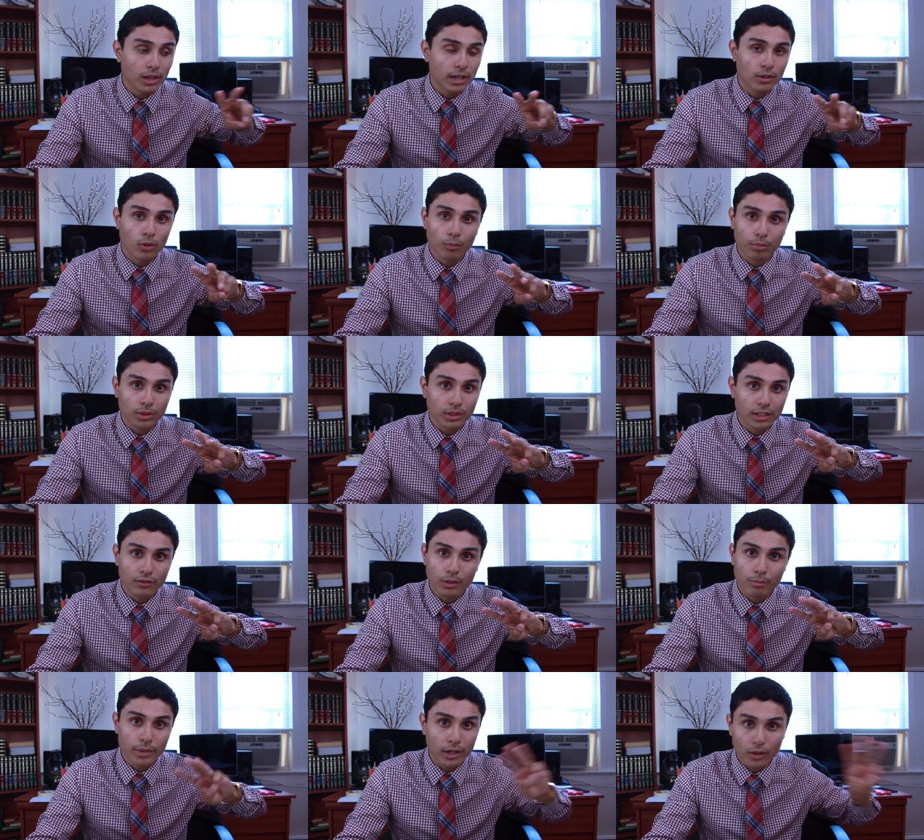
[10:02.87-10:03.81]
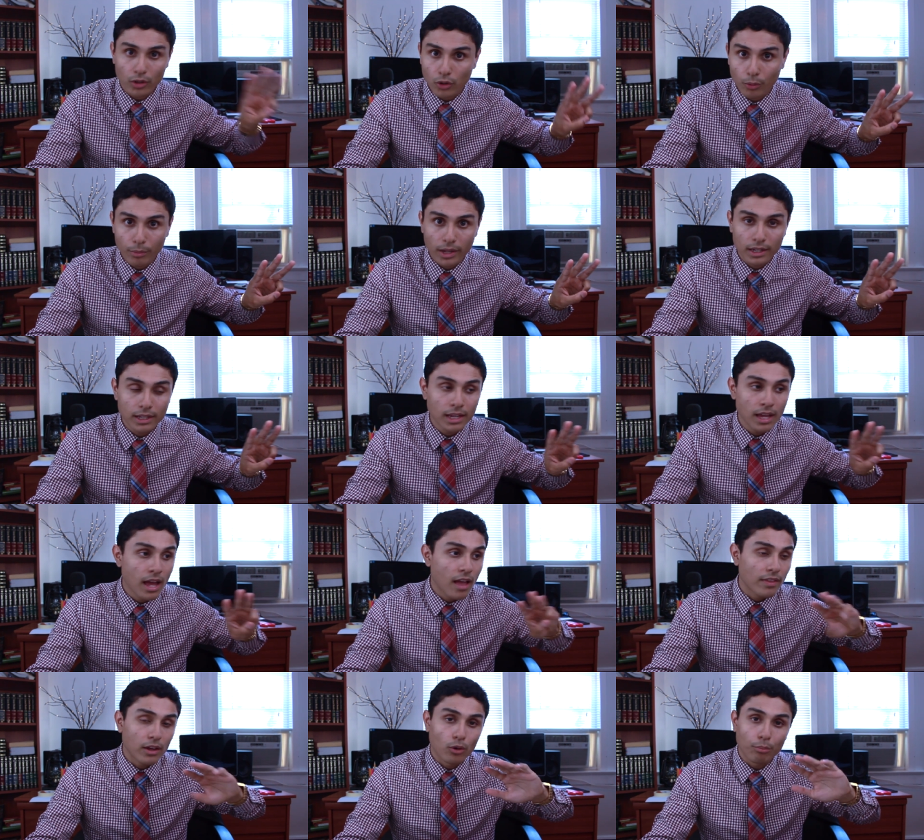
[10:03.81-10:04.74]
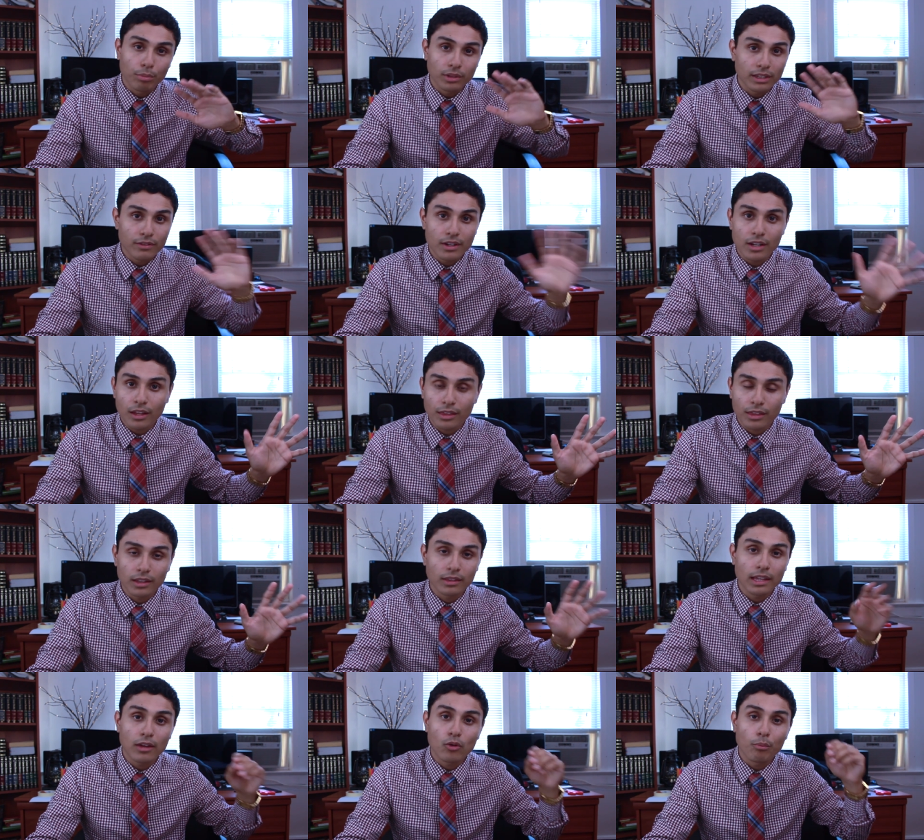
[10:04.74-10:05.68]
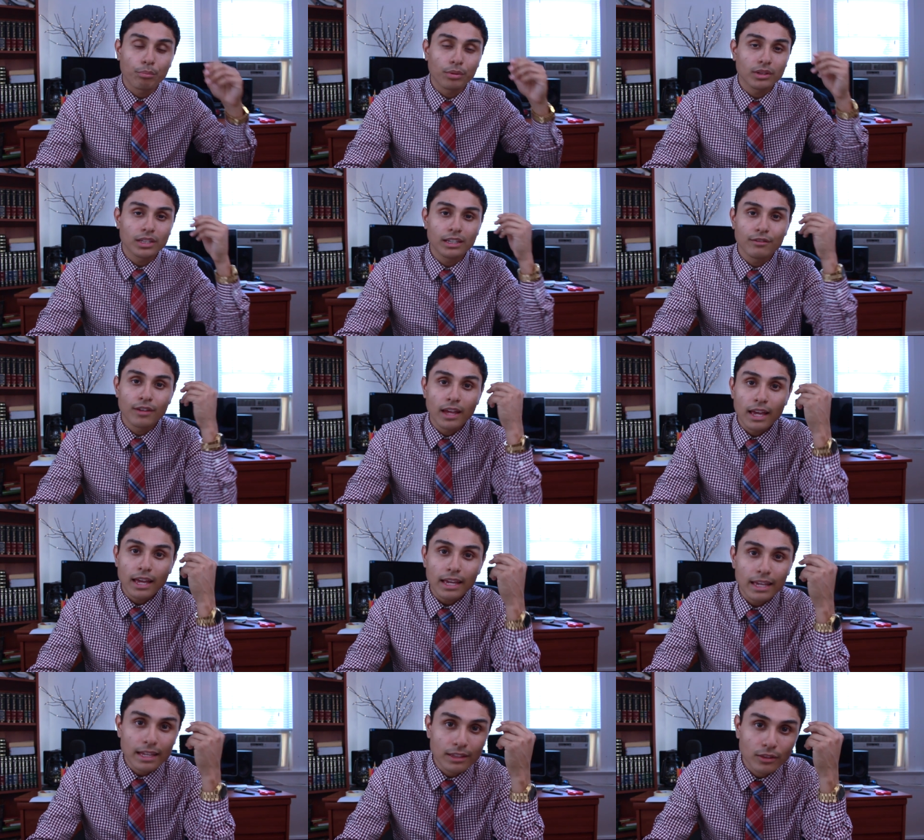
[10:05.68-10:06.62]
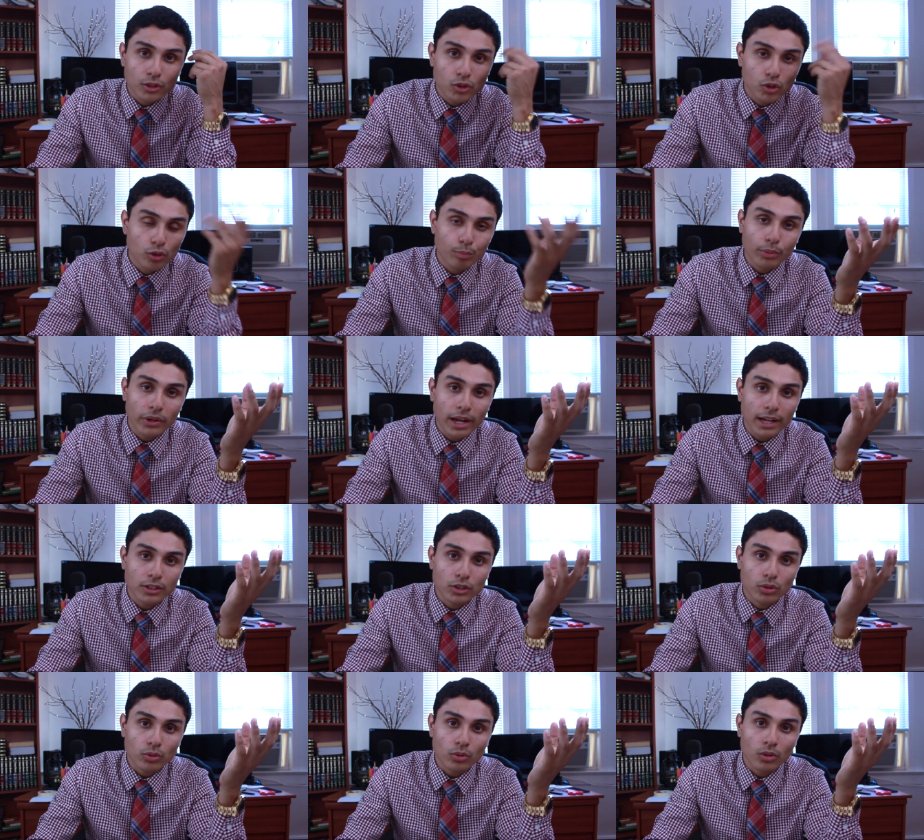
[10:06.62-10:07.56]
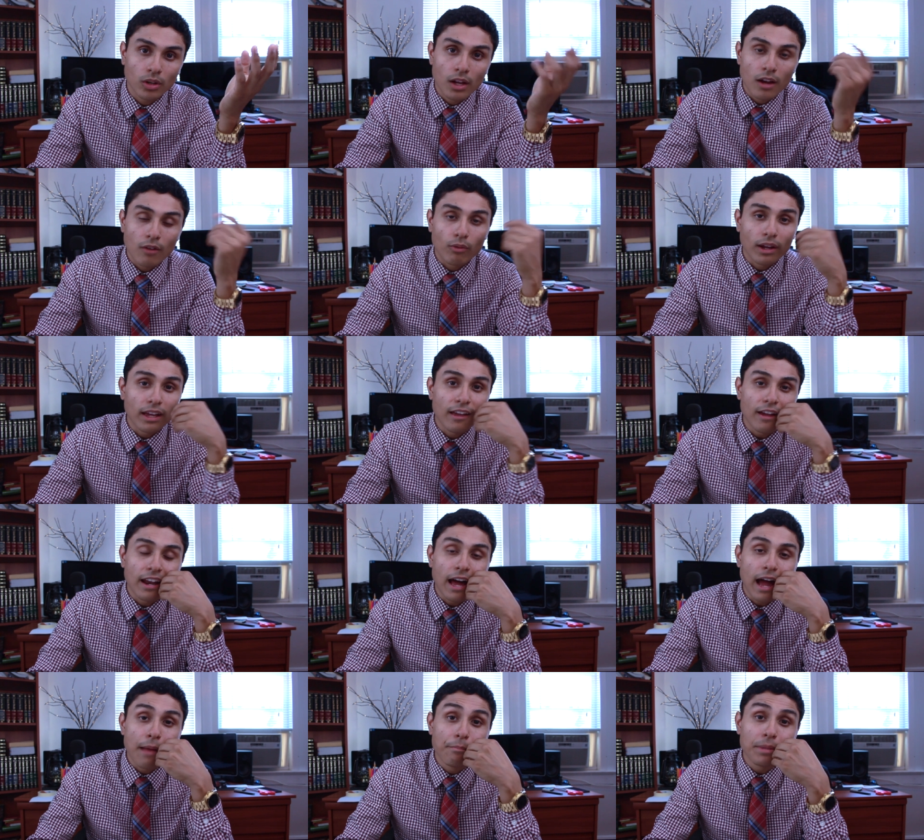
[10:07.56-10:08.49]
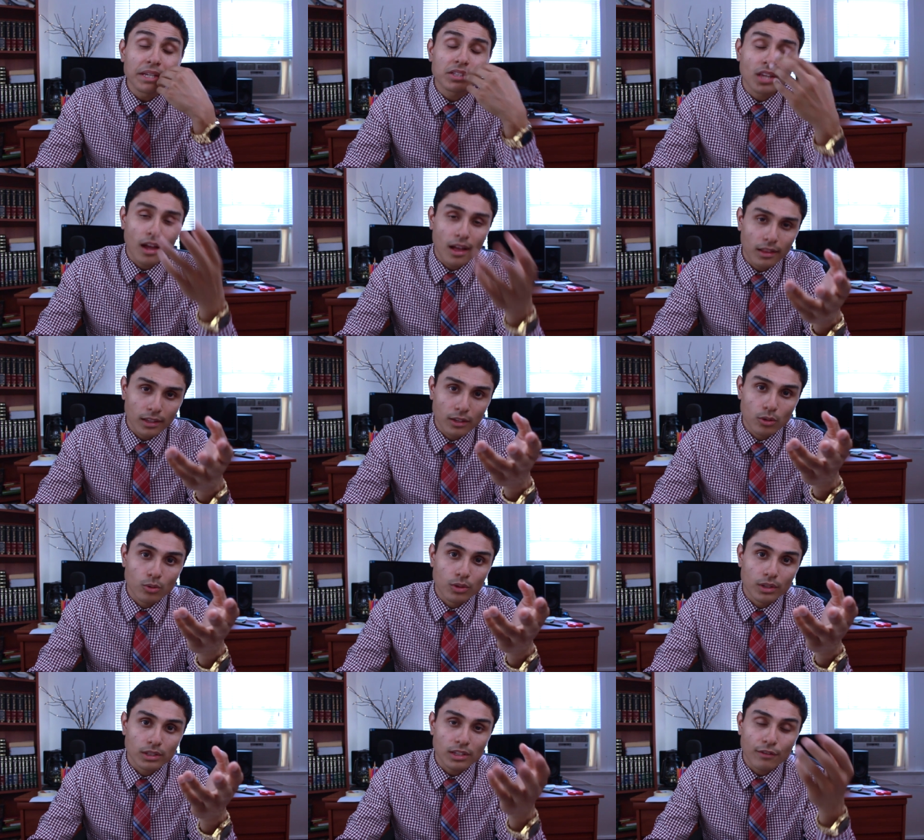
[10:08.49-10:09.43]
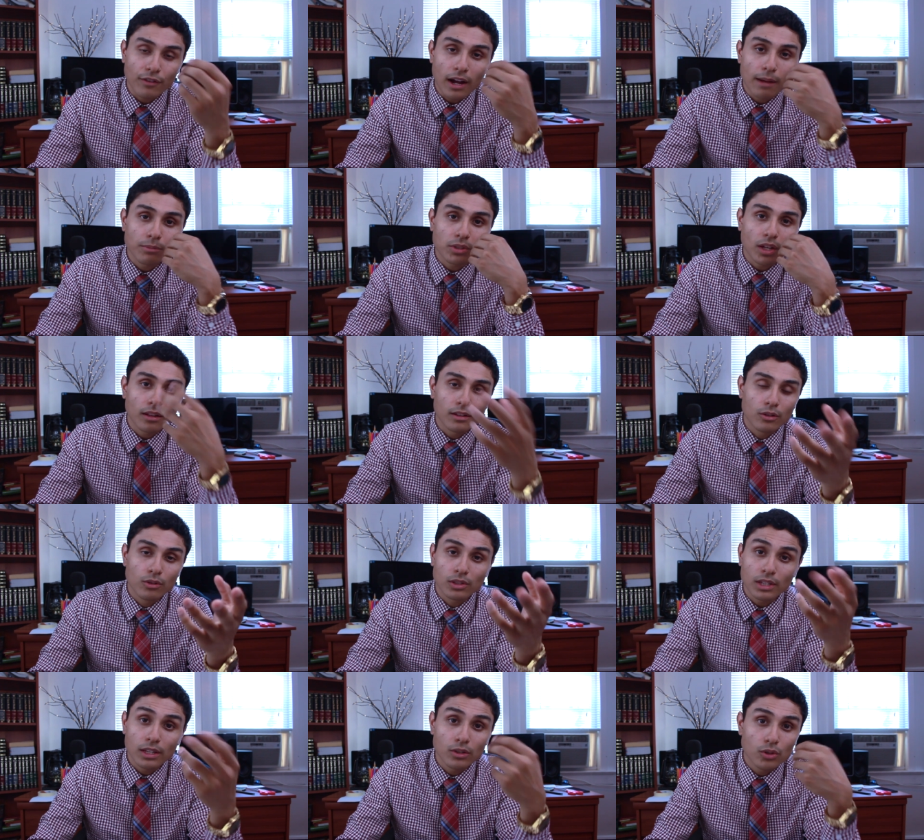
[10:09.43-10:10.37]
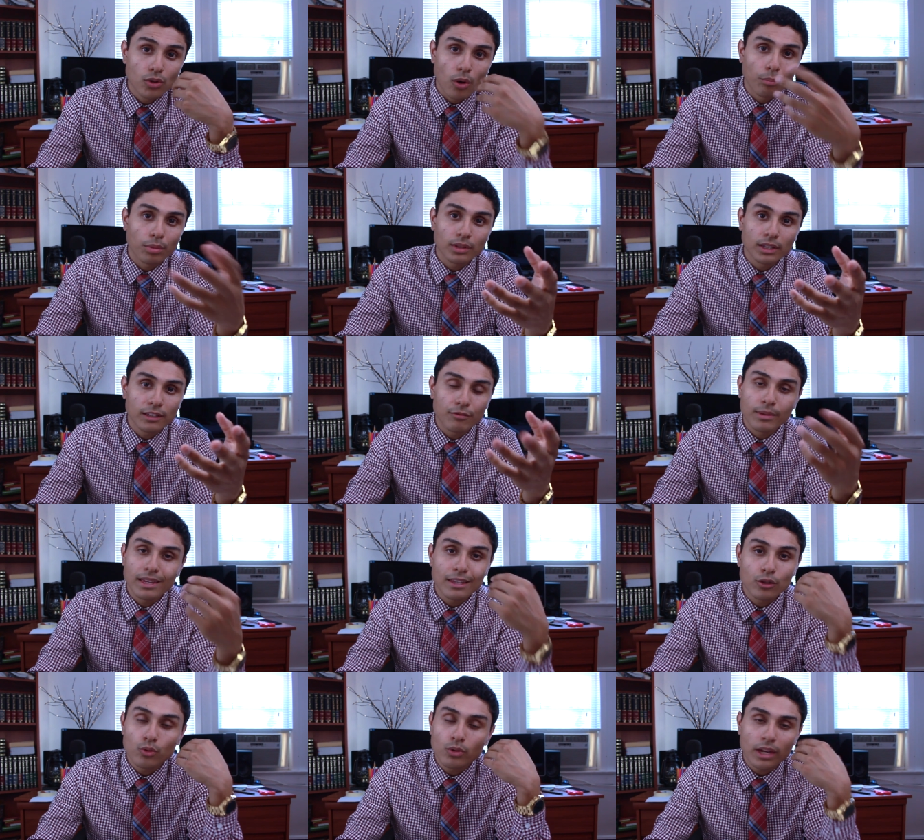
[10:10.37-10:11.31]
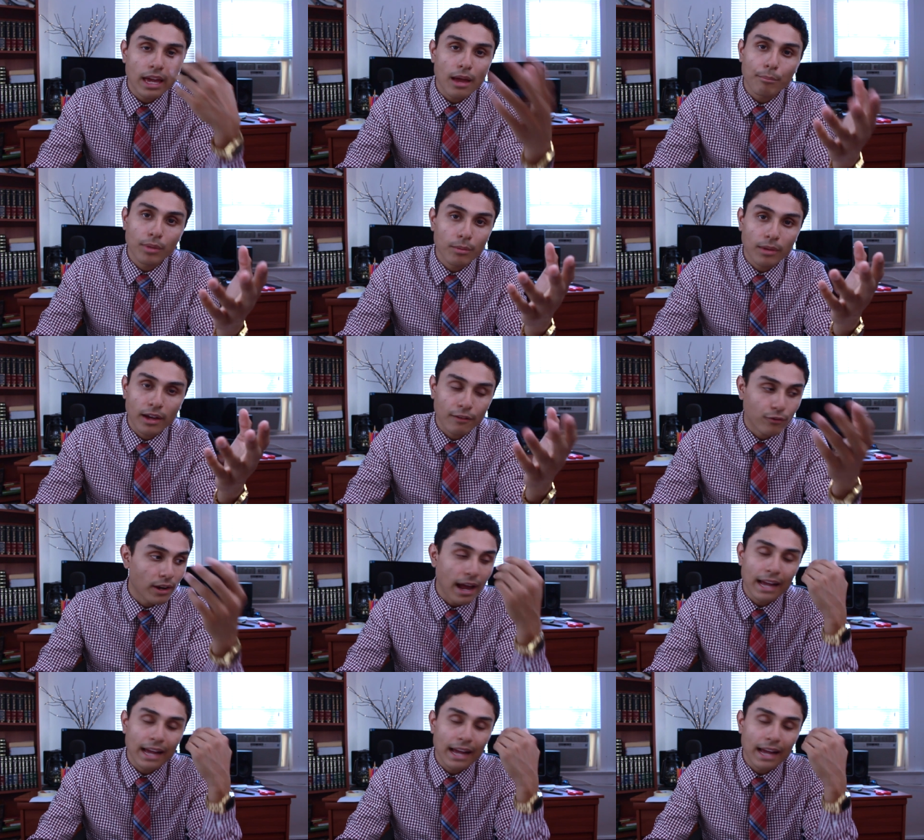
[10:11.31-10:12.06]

They don't believe in miracle money. They don't believe in nothing. They don't believe in the supernatural. Right? And, and me telling you this, if I'm telling you this and you don't believe me, you can't be my friend.